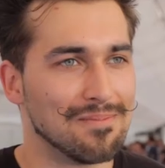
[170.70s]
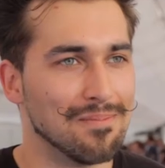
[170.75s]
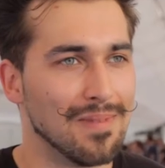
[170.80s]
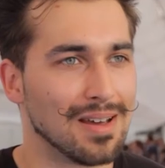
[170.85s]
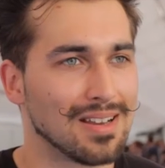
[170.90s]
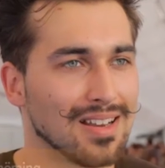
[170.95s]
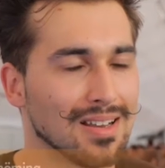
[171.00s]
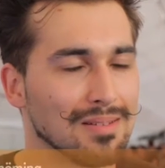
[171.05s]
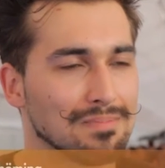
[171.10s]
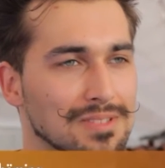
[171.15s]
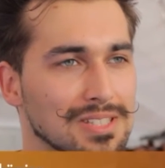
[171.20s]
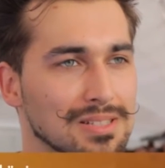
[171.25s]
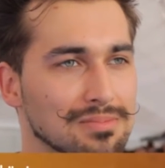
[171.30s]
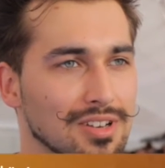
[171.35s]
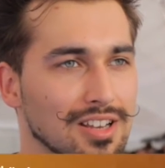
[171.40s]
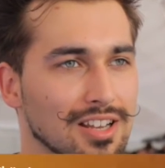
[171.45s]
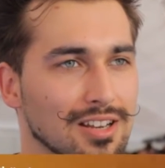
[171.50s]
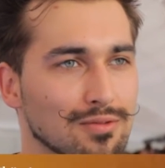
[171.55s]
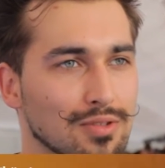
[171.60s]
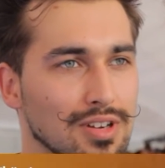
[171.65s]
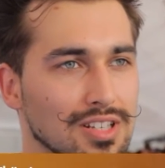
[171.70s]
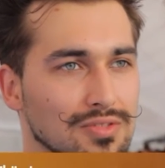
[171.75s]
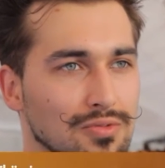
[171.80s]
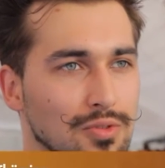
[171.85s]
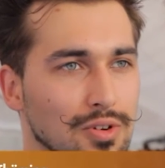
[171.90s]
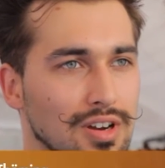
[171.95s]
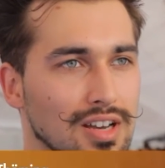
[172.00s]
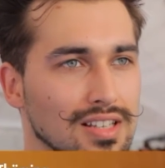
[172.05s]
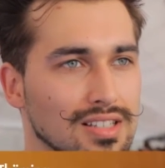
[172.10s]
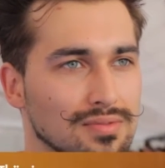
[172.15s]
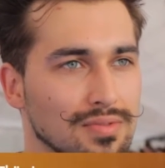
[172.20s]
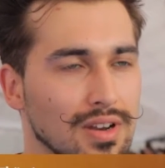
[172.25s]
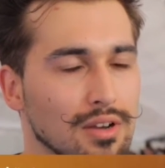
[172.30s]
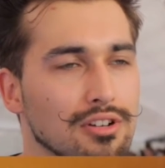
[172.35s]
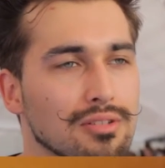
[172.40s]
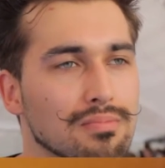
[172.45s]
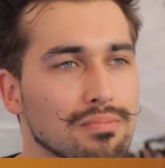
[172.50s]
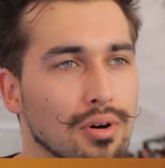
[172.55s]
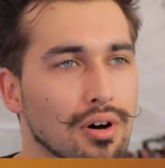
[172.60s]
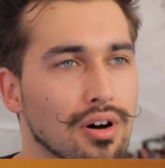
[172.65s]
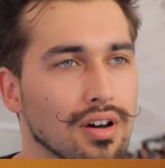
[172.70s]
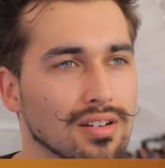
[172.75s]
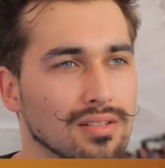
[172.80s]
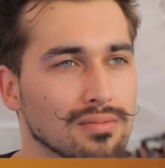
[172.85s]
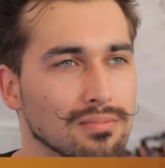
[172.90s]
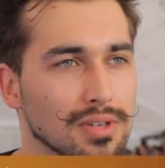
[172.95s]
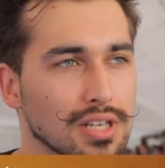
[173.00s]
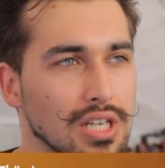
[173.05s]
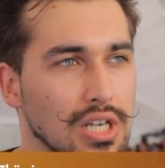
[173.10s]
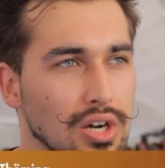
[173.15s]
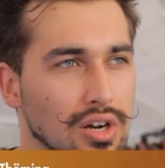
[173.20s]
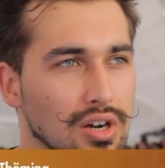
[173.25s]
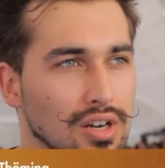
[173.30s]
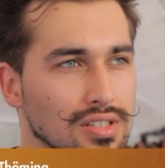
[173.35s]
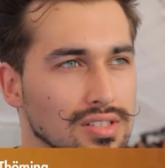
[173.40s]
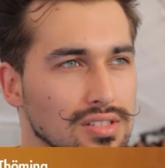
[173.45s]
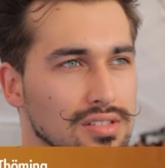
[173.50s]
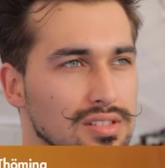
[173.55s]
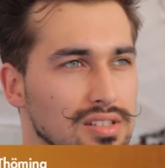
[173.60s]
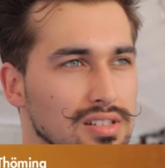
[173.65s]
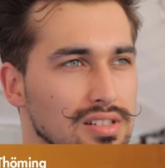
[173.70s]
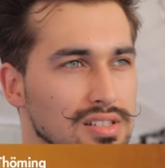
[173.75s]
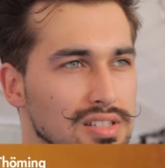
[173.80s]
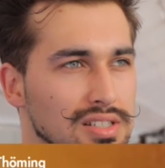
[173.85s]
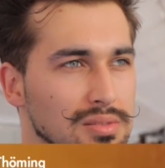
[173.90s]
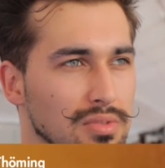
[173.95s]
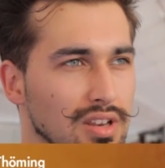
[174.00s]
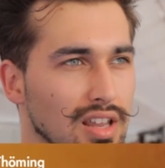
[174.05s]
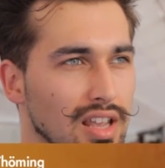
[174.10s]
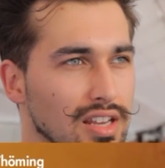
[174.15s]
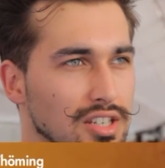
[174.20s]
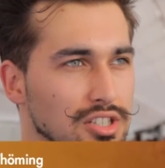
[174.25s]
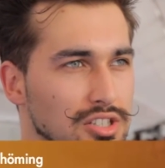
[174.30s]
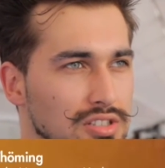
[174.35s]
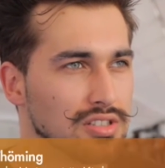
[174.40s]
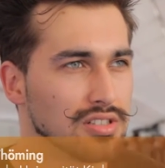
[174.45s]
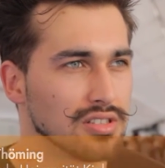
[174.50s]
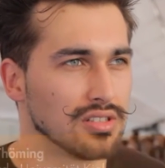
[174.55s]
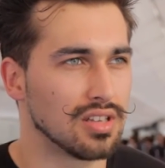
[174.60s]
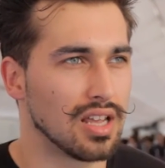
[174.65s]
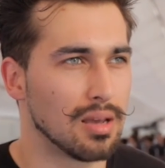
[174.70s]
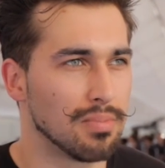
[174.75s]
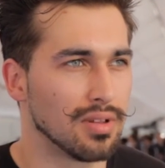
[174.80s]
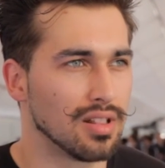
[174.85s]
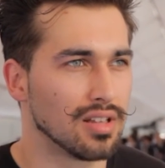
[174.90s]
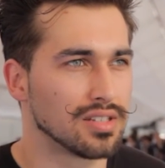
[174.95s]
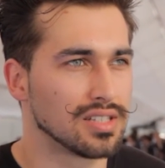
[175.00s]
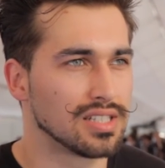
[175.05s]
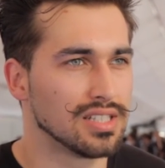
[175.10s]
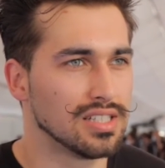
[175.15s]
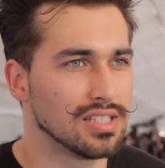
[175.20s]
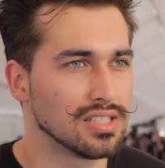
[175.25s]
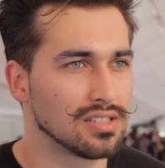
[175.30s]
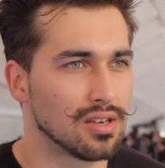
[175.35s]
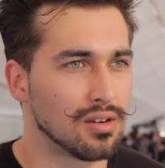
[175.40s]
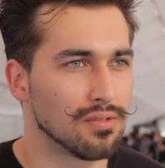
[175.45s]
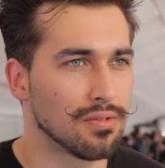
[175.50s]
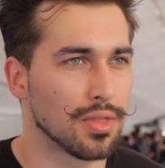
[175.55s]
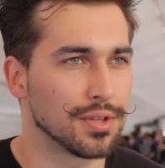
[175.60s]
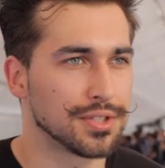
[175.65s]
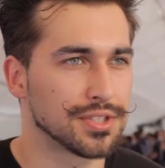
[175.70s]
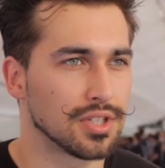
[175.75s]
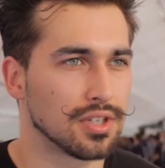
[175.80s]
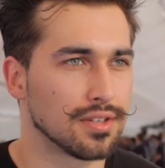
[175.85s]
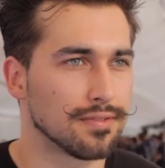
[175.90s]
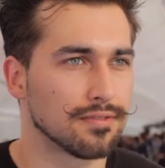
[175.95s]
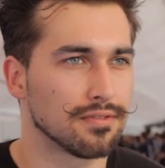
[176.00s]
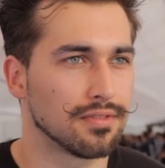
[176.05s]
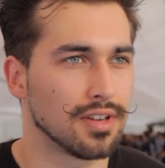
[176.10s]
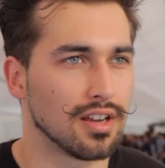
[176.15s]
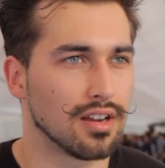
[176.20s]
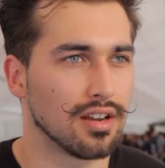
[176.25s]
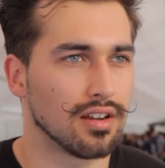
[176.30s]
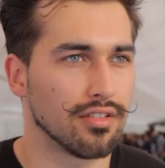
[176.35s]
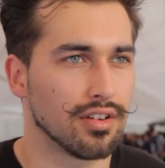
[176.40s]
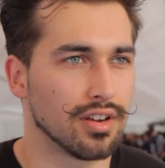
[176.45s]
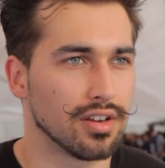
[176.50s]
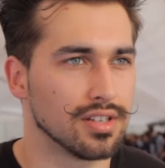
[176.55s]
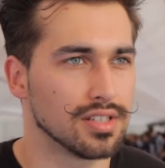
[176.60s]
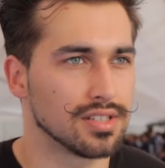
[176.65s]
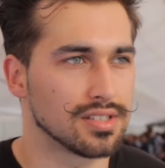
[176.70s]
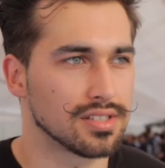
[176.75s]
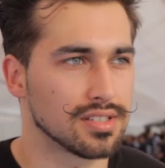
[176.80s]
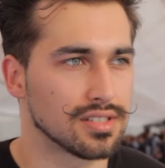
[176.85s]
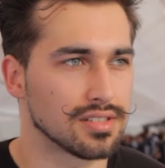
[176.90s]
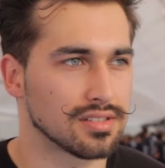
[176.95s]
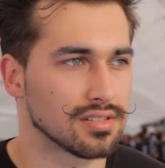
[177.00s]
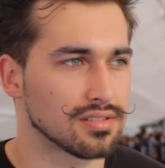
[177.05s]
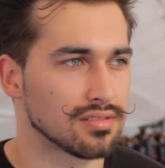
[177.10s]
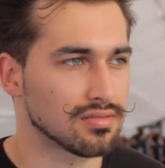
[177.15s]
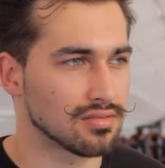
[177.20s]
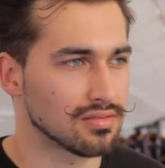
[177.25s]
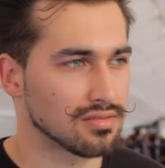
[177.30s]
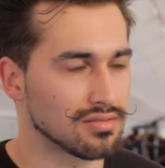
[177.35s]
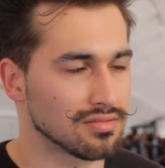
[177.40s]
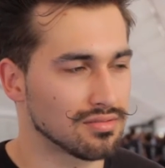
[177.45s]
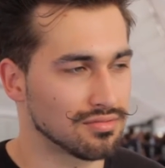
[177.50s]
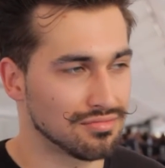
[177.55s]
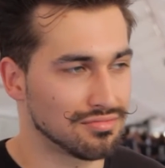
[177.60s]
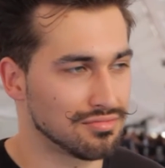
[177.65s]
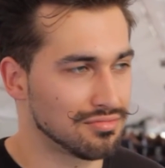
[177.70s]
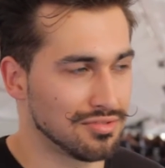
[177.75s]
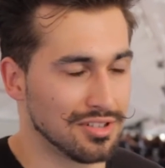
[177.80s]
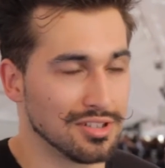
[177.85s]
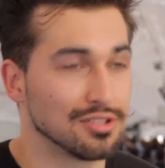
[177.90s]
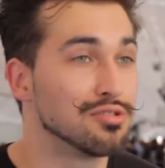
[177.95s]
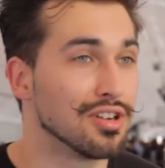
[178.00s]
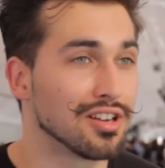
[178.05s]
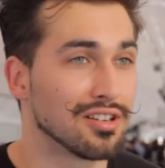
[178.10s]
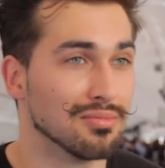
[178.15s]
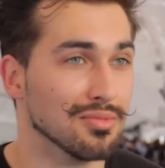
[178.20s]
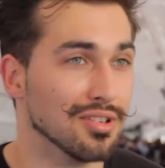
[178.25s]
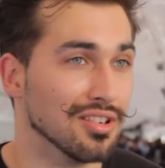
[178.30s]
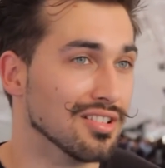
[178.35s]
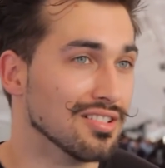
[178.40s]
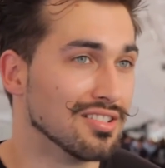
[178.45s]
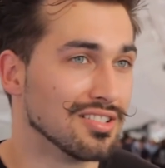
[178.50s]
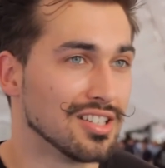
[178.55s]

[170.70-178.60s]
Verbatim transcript: MATLAB Simulink was for us very important because the simulation abilities of the software is incredible